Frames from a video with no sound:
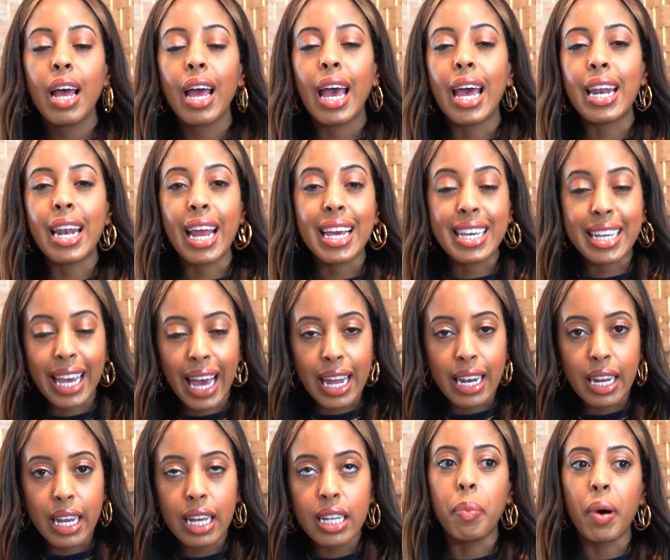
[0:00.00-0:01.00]
and I get
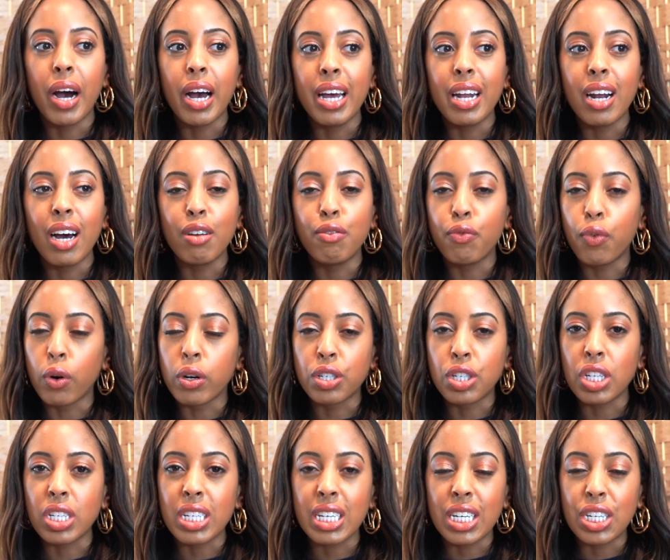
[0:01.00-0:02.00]
it, but
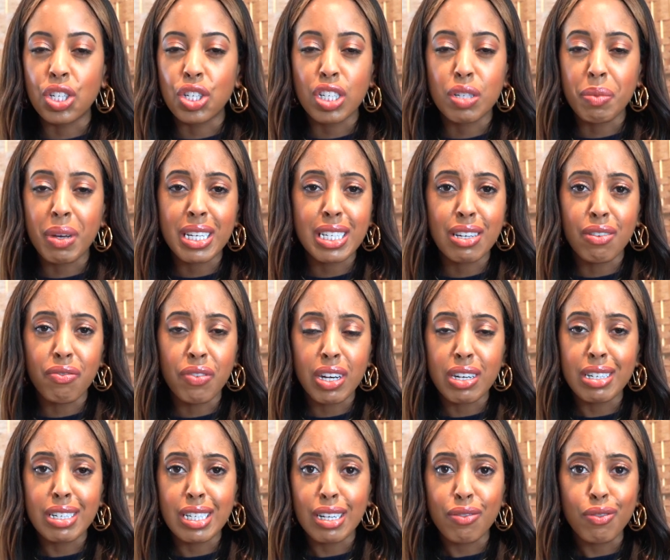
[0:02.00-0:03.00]
unfortunately it just makes it
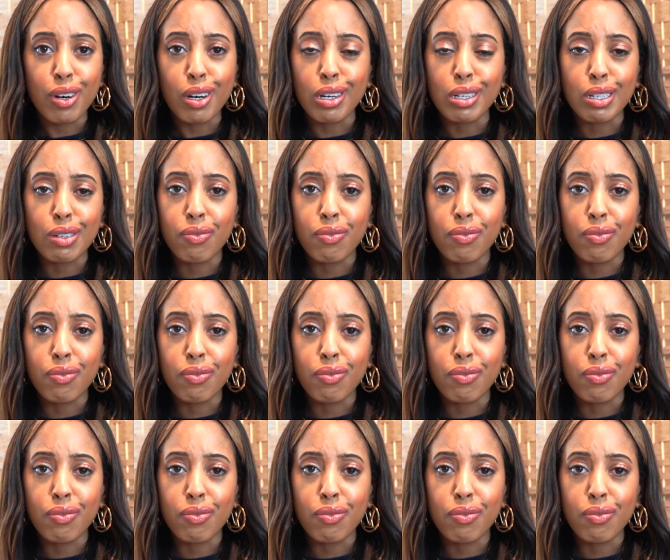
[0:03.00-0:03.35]
very difficult